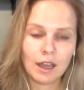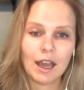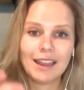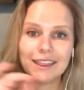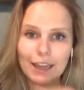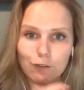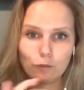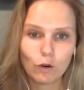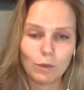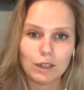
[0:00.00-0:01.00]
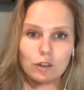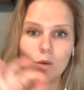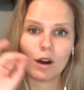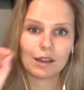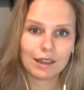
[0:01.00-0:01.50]
and therefore when
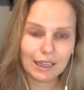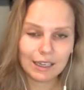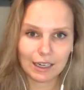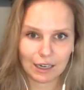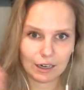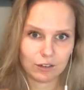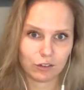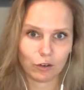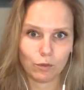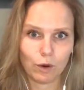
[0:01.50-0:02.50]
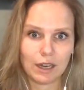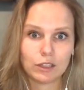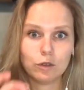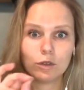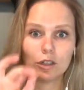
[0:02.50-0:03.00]
you are thinking in a certain way,
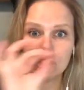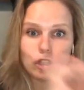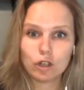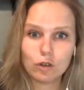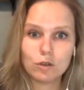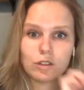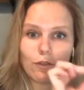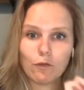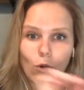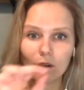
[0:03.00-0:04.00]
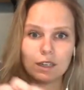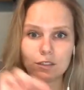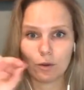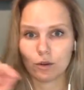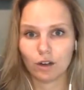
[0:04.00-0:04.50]
you can choose for
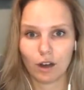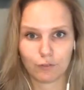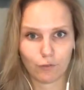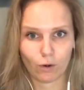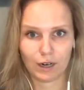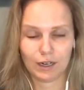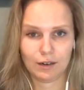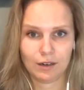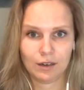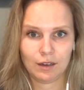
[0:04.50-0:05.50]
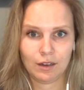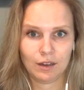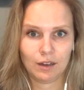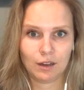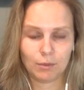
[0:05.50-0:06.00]
it or not for it.
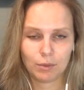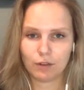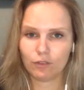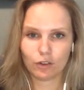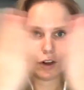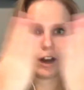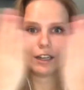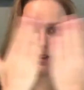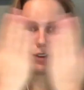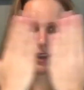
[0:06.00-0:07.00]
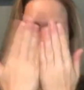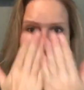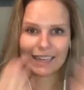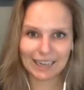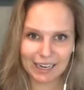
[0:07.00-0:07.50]
But if you're not even
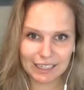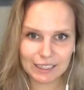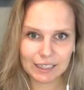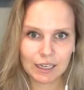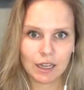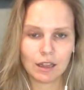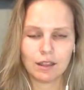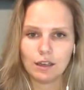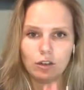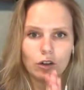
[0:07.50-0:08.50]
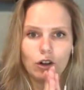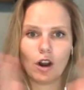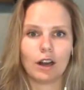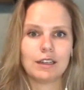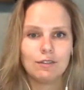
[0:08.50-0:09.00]
thinking, then you're
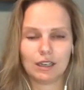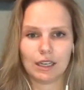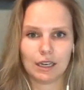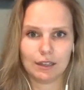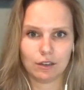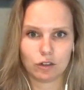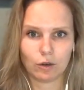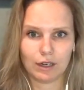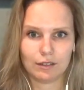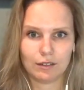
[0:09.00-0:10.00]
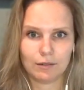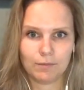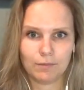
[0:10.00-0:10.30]
not even getting the choice.